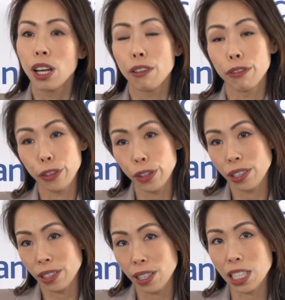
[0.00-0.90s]

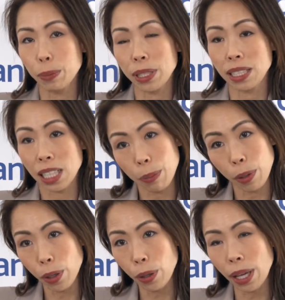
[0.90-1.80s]
versus
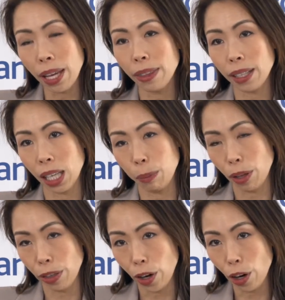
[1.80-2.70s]
placebo and the
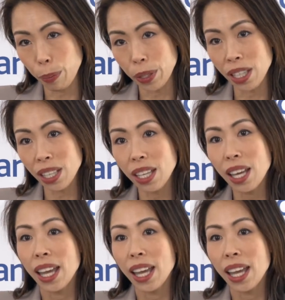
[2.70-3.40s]
chemotherapy